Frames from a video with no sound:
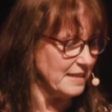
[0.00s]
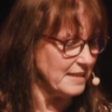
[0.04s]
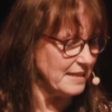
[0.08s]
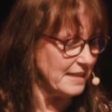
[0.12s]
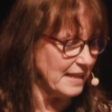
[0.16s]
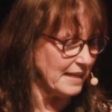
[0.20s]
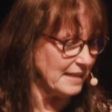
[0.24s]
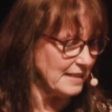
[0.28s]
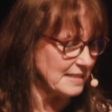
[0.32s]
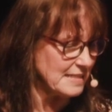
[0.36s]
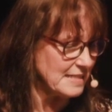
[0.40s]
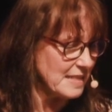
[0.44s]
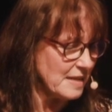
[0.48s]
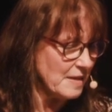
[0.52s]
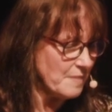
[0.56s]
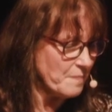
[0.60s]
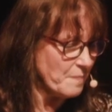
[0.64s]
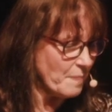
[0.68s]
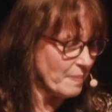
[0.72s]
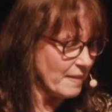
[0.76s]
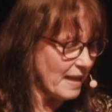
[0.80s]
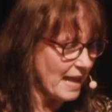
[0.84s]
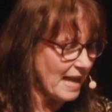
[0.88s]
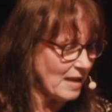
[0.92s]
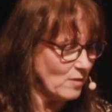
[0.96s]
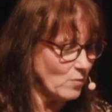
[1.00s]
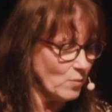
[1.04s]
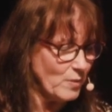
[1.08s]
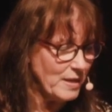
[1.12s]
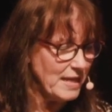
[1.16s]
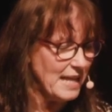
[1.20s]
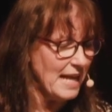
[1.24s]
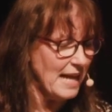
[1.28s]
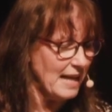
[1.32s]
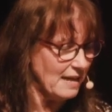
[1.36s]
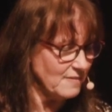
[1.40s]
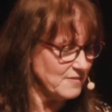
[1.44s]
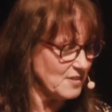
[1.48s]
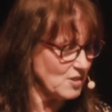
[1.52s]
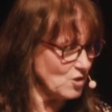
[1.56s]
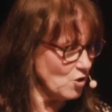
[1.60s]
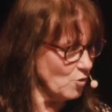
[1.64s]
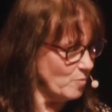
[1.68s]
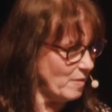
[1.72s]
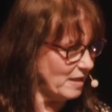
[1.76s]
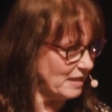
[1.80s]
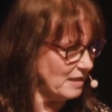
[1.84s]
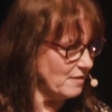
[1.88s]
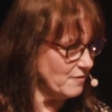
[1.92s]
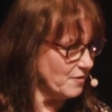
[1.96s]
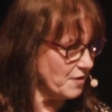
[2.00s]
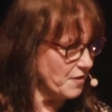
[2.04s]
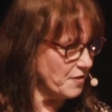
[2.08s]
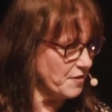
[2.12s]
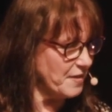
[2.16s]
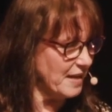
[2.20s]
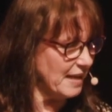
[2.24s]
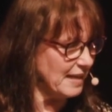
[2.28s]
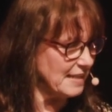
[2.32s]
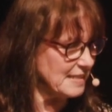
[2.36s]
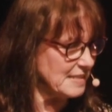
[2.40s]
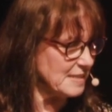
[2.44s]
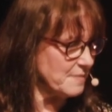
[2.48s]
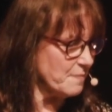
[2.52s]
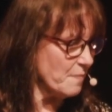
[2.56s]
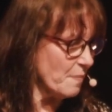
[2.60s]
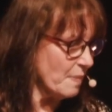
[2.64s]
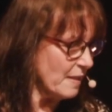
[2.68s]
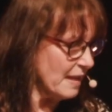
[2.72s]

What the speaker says: things. And we have so many of her things.